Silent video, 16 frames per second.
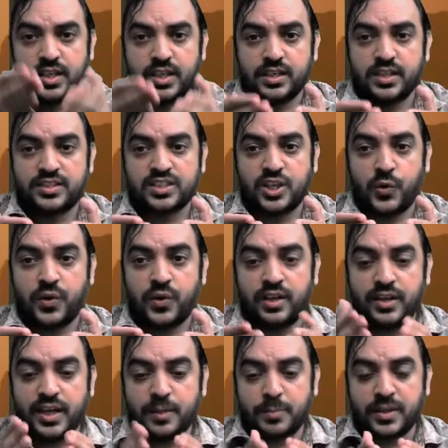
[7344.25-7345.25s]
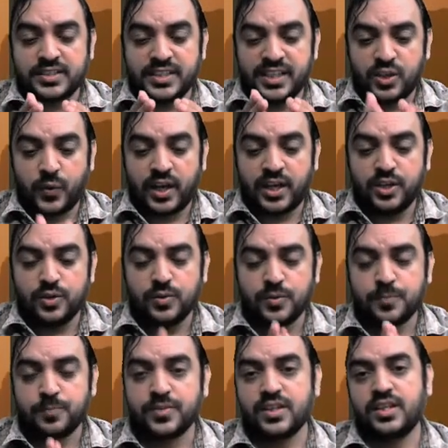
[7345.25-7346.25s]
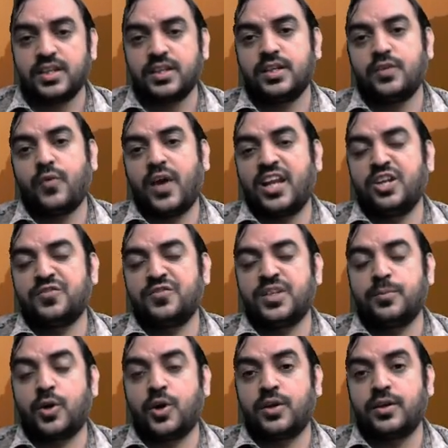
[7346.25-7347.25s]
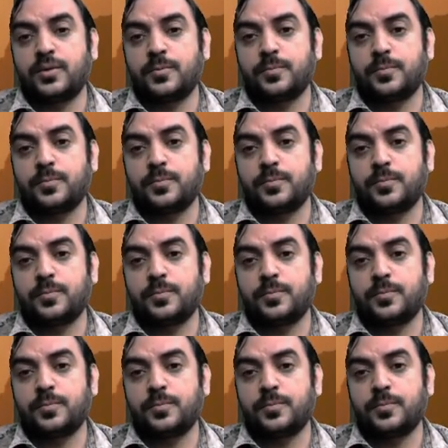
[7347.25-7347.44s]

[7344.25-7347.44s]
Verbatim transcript: discounting rate, present value, value of the bond.